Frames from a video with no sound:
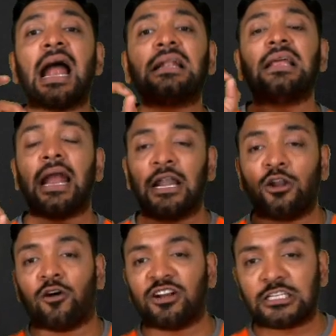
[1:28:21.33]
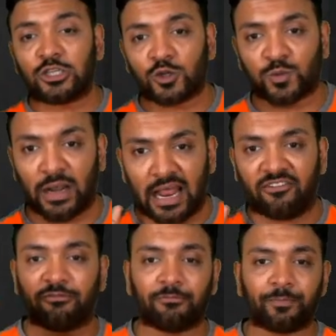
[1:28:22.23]
at the end of its useful
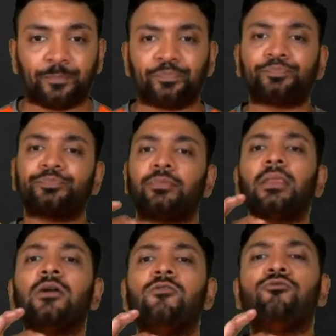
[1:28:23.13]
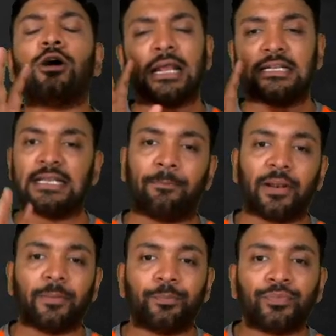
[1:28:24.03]
life. For example,
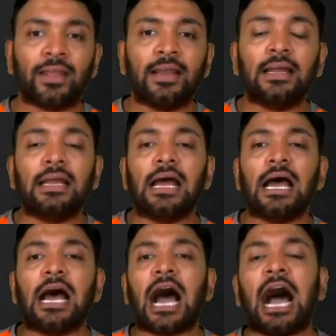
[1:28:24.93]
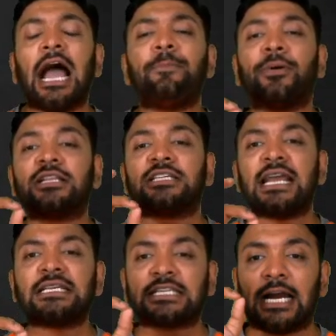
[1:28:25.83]
I
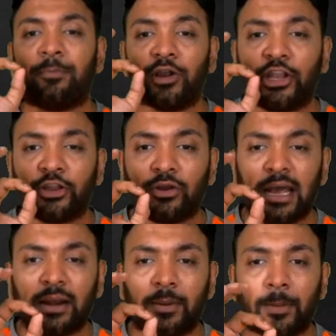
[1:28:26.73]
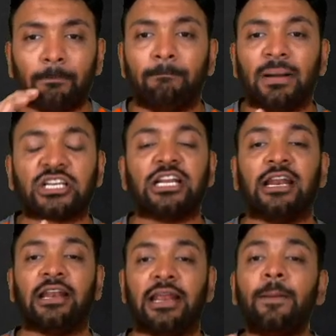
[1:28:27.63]
purchased a particular
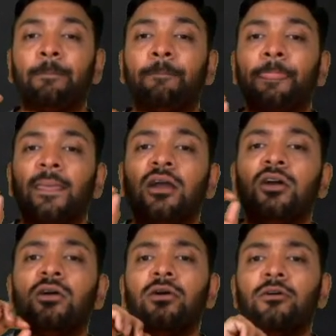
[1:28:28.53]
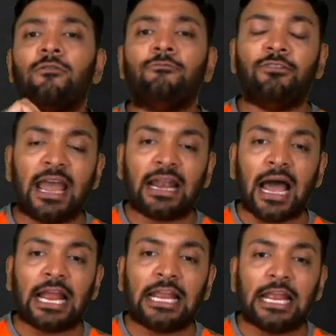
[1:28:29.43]
machinery where
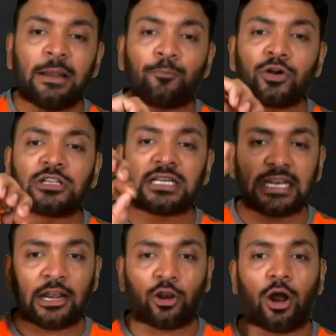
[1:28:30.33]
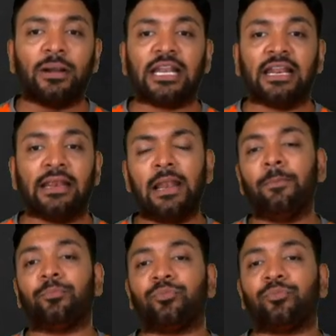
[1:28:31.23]
I input certain raw material